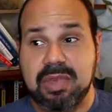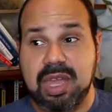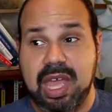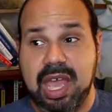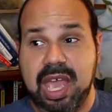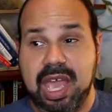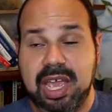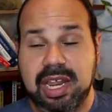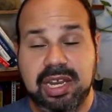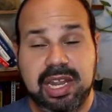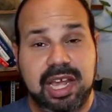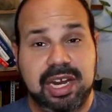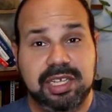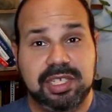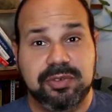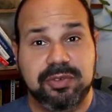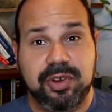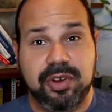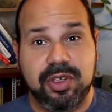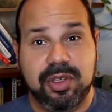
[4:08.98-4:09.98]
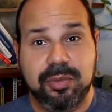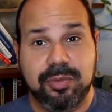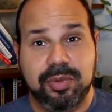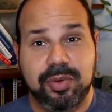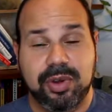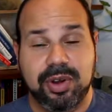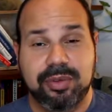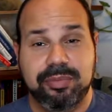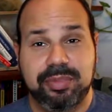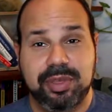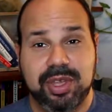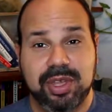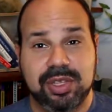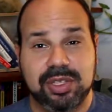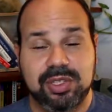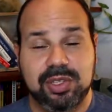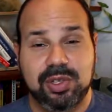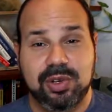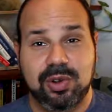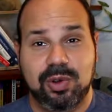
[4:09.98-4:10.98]
And that is very important
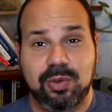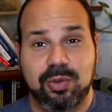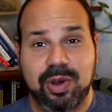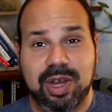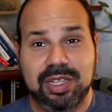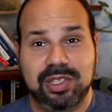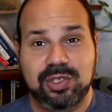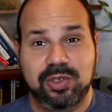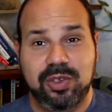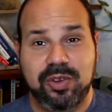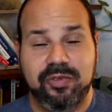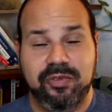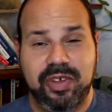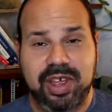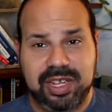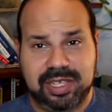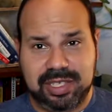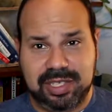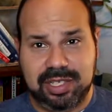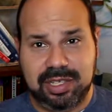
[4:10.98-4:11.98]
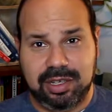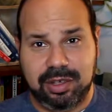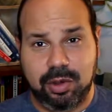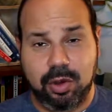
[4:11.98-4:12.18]
because you don't want to invest,